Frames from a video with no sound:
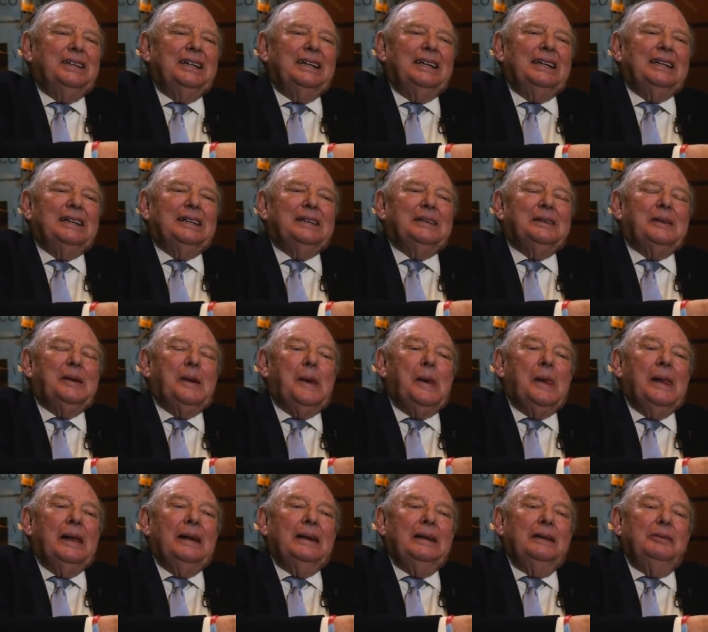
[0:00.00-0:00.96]
their
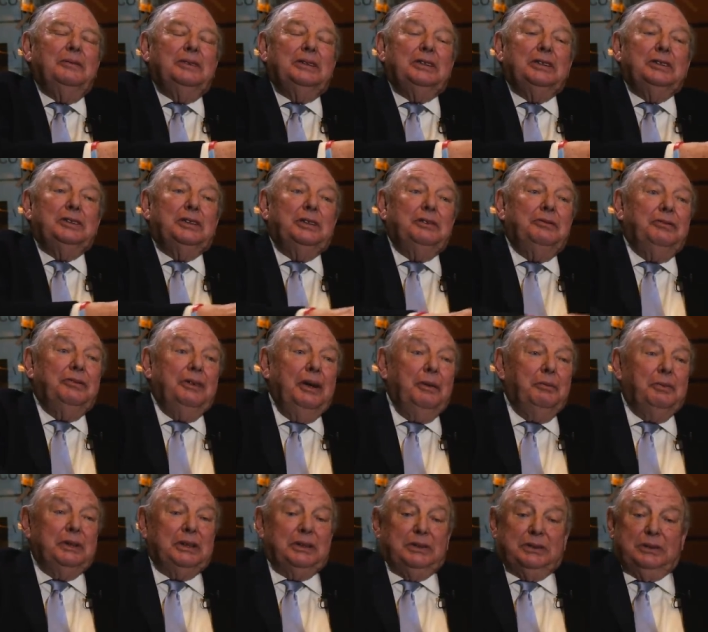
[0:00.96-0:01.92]
it was, it,
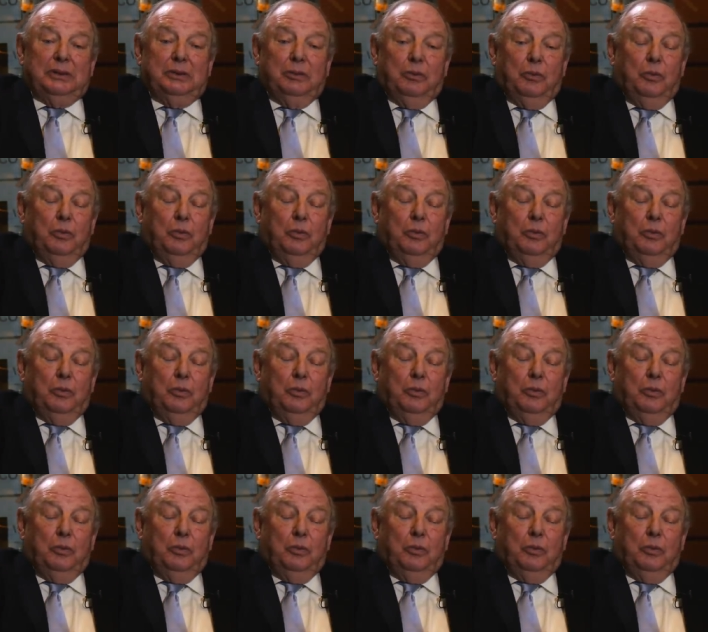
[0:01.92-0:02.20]
was,